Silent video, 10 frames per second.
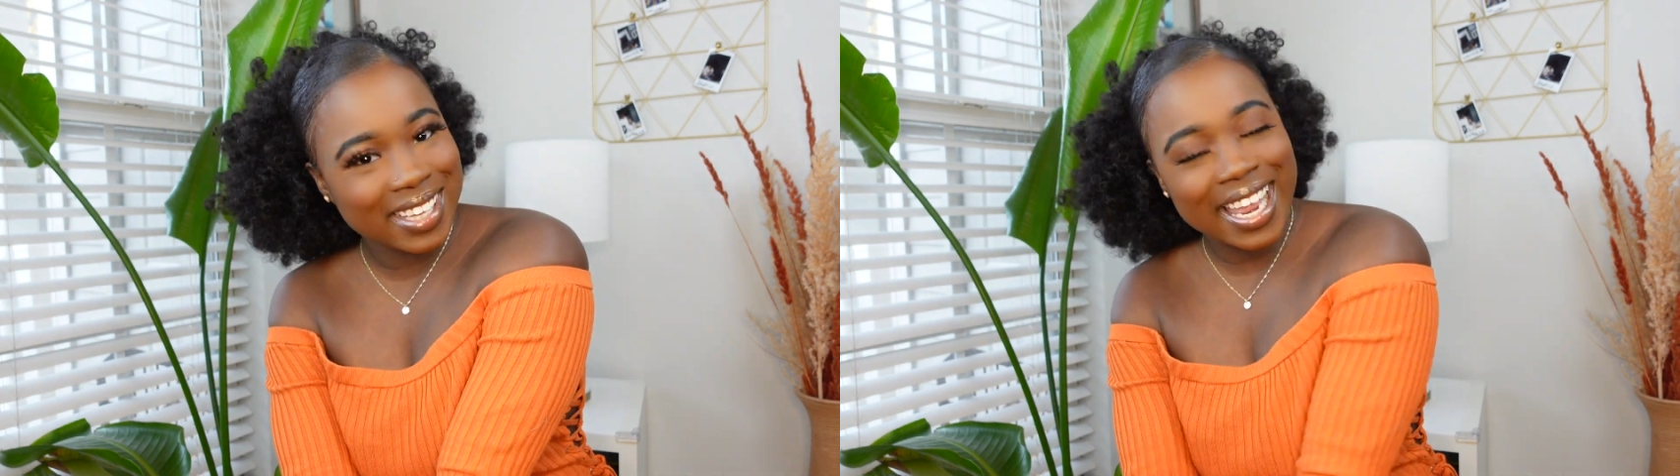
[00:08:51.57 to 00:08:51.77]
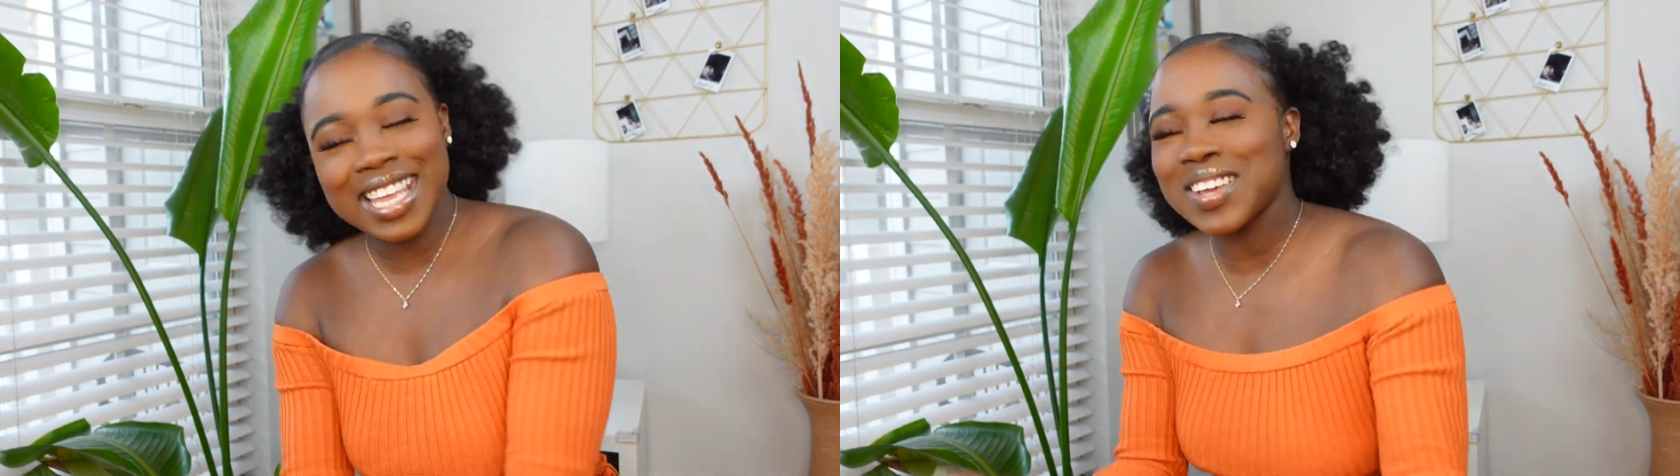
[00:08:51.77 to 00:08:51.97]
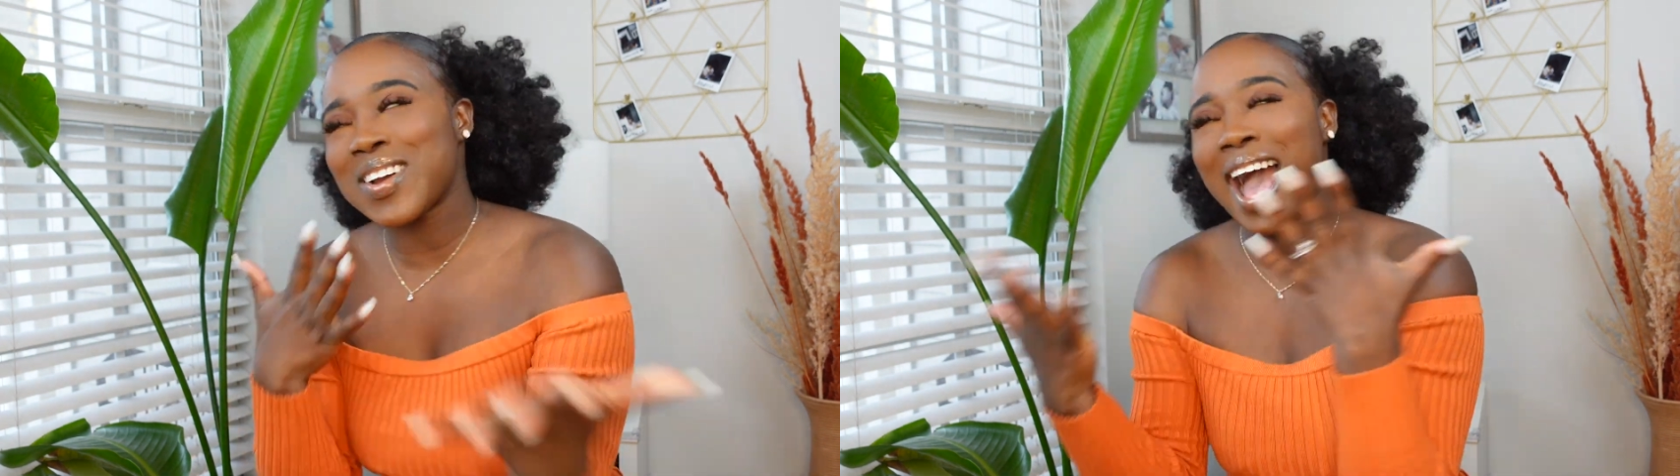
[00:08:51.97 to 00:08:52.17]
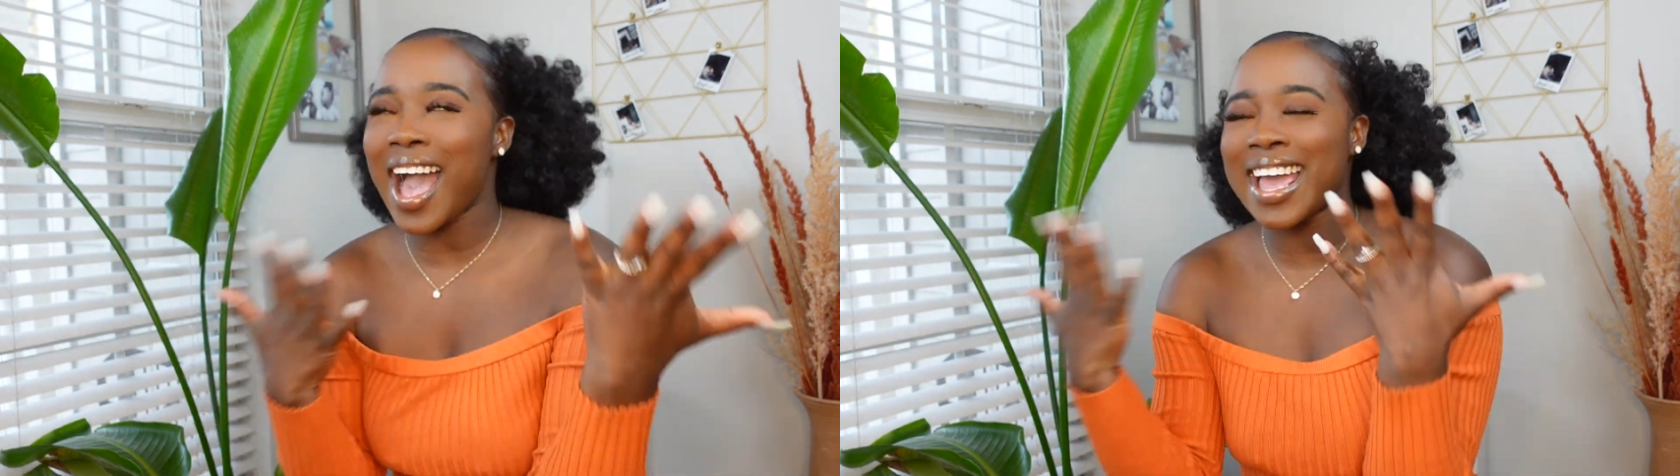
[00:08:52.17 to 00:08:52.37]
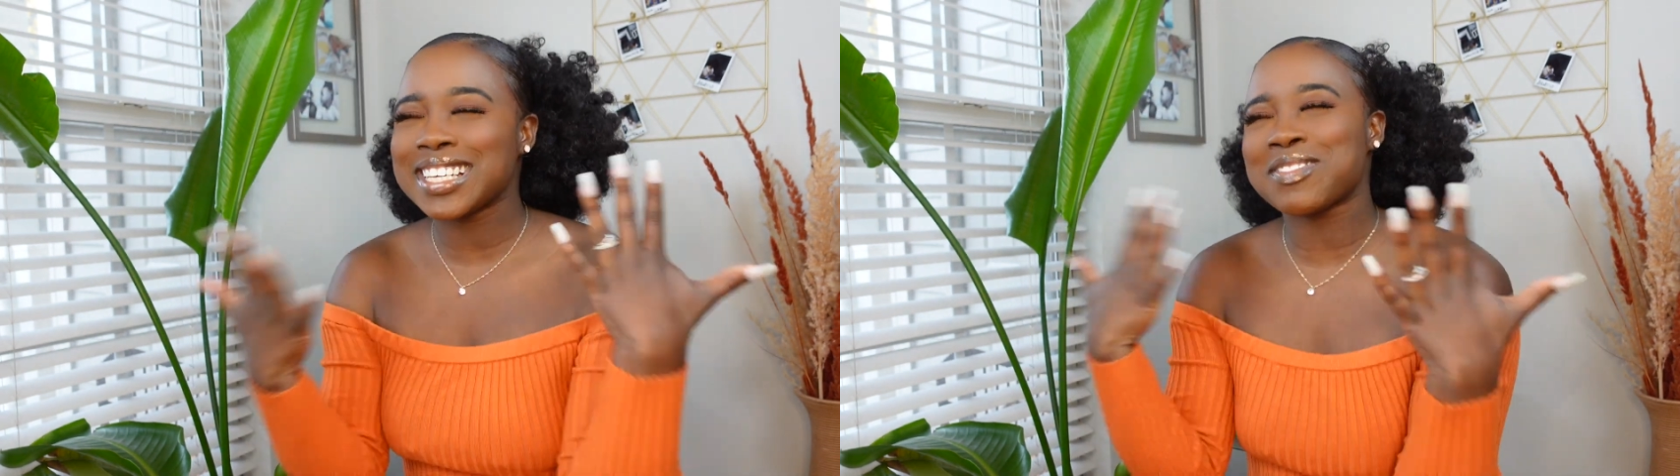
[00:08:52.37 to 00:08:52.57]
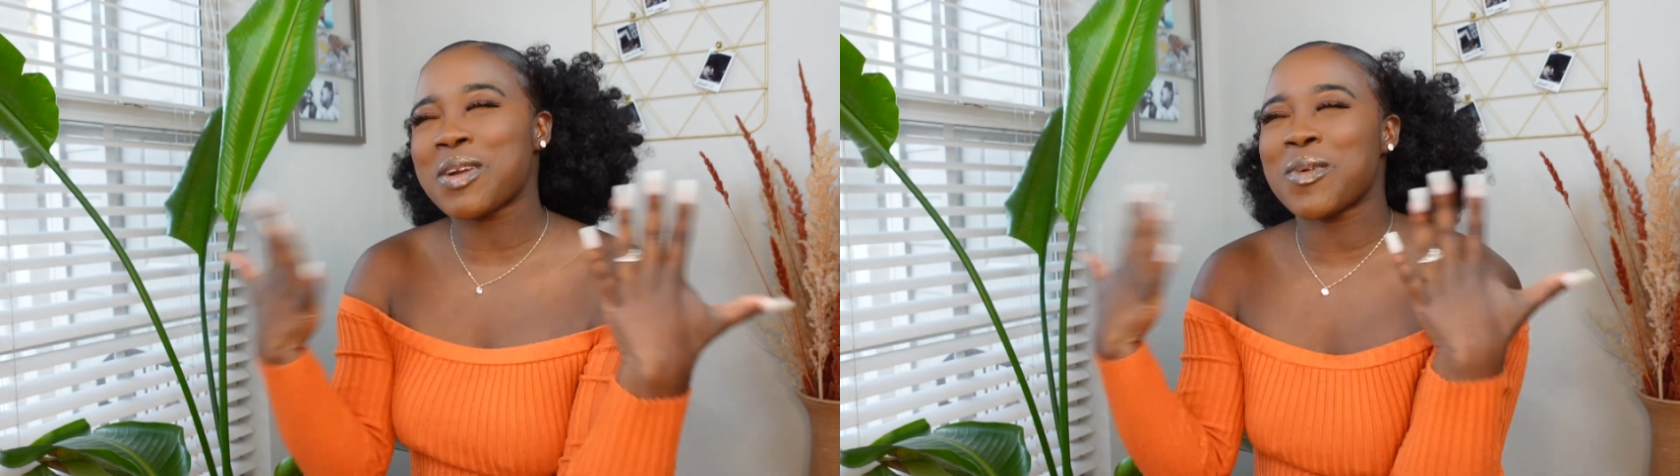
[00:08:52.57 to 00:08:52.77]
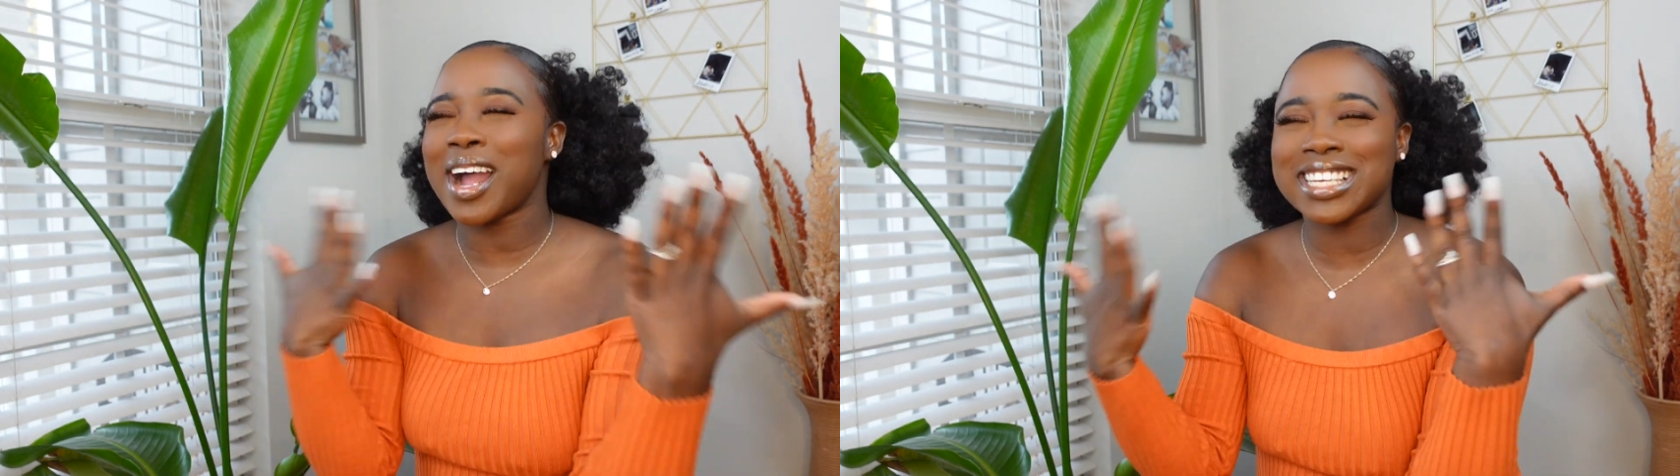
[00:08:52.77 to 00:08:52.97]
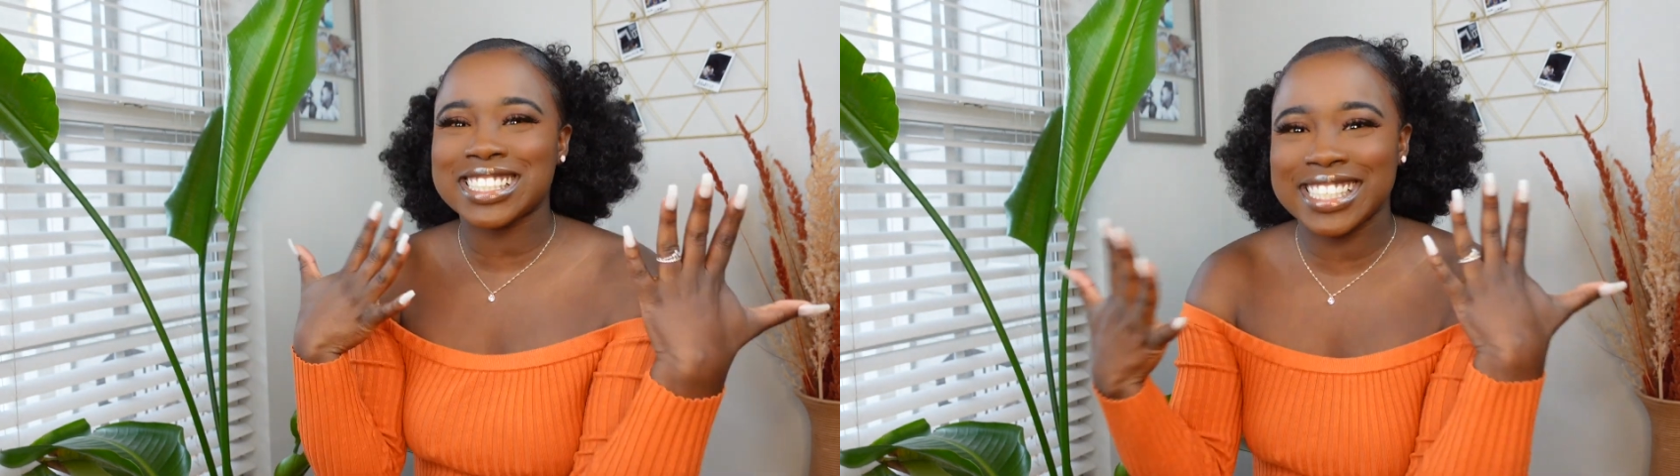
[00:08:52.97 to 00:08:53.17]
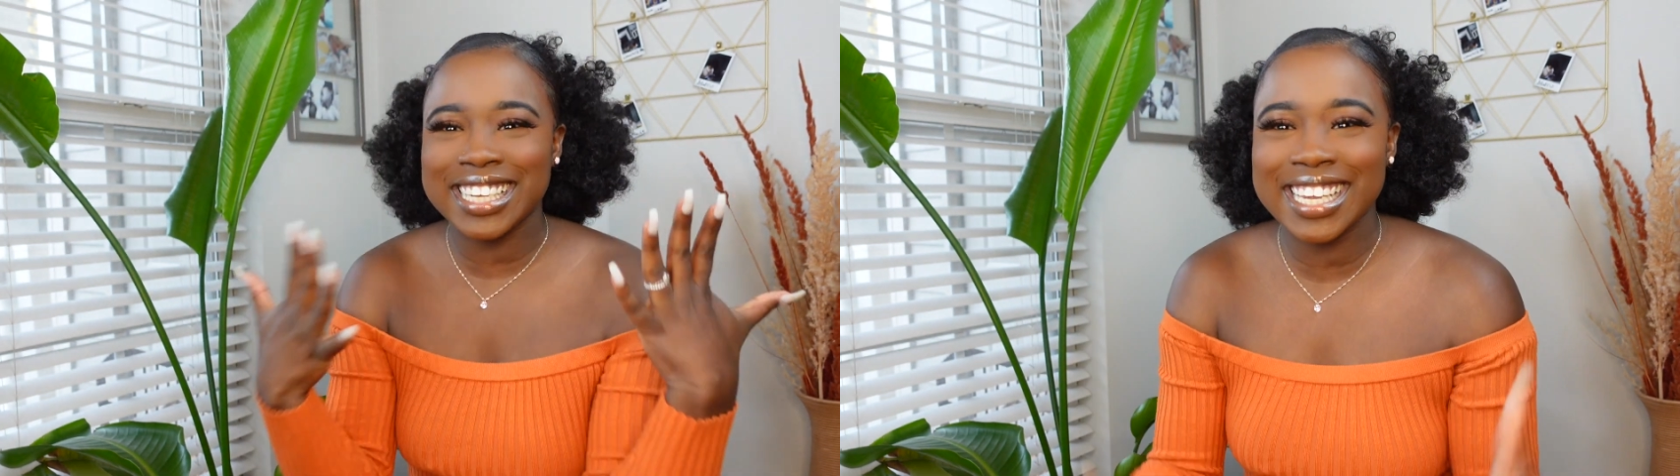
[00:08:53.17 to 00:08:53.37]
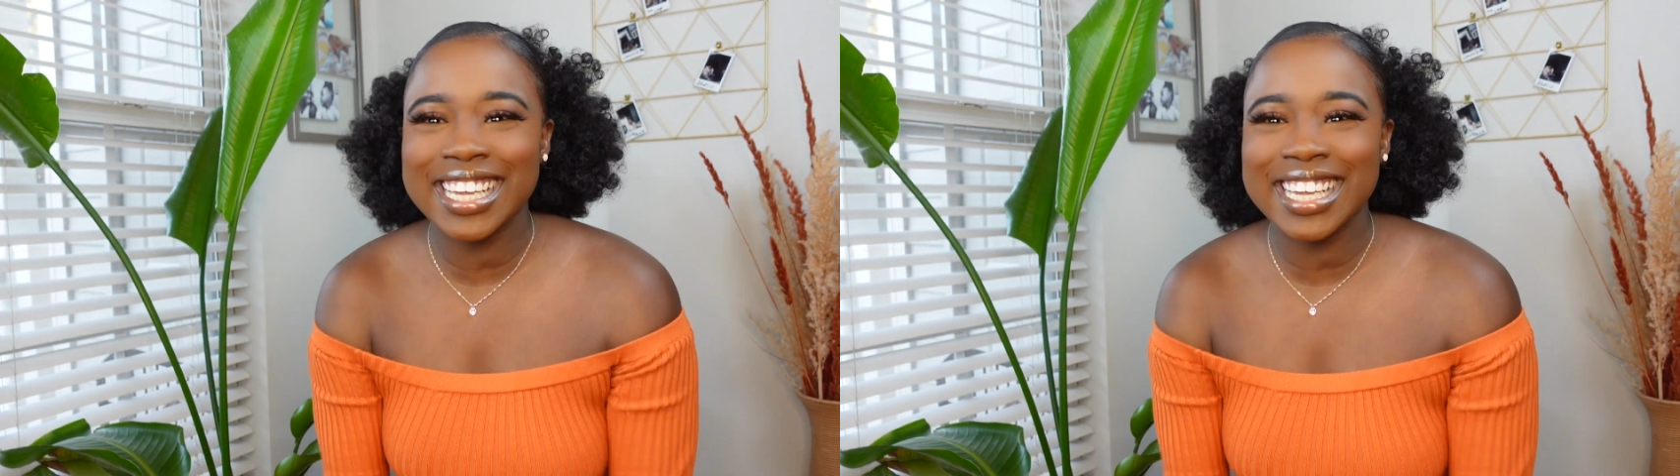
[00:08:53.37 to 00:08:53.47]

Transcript: Thank you guys for watching.